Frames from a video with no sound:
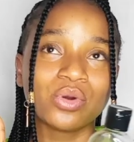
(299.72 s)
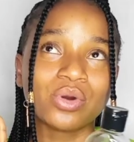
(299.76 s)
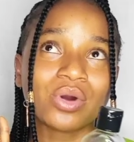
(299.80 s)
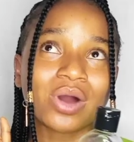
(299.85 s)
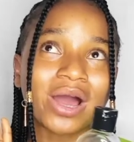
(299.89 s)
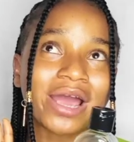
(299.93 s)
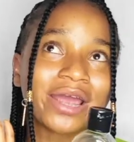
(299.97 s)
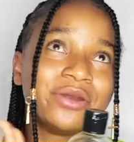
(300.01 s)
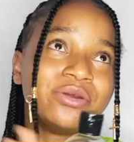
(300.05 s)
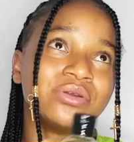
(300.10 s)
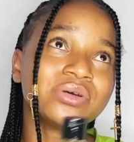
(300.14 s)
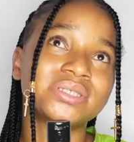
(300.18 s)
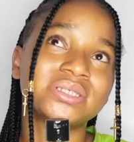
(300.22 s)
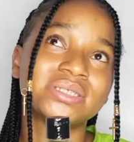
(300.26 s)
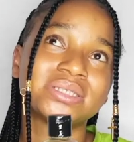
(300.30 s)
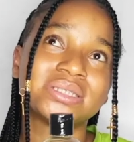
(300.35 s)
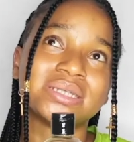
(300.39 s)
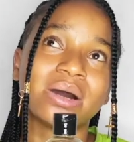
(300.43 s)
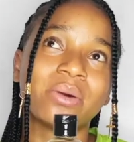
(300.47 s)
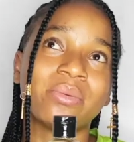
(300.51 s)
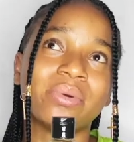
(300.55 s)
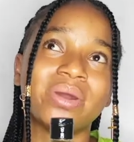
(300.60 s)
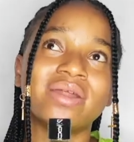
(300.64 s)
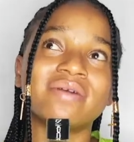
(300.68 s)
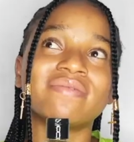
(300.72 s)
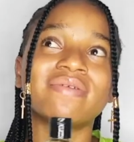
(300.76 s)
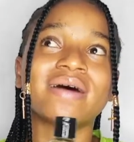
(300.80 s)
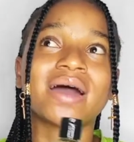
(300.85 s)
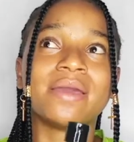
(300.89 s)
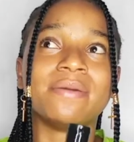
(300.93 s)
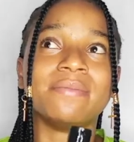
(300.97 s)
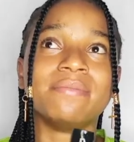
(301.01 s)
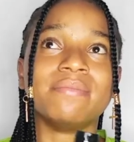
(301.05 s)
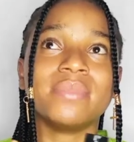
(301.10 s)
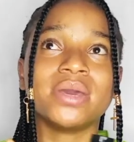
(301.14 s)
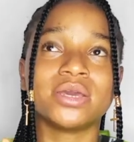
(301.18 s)
I notice that whenever
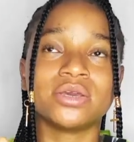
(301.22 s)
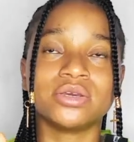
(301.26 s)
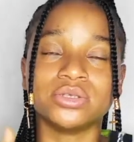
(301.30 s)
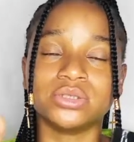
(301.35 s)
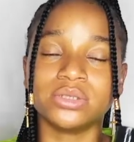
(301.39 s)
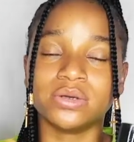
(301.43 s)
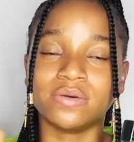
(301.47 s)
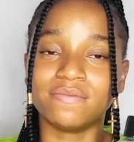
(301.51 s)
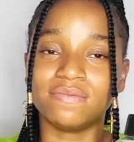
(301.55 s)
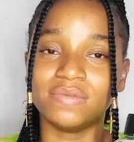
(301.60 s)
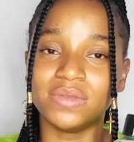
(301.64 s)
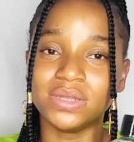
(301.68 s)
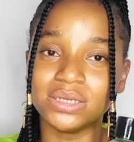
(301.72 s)
I make use of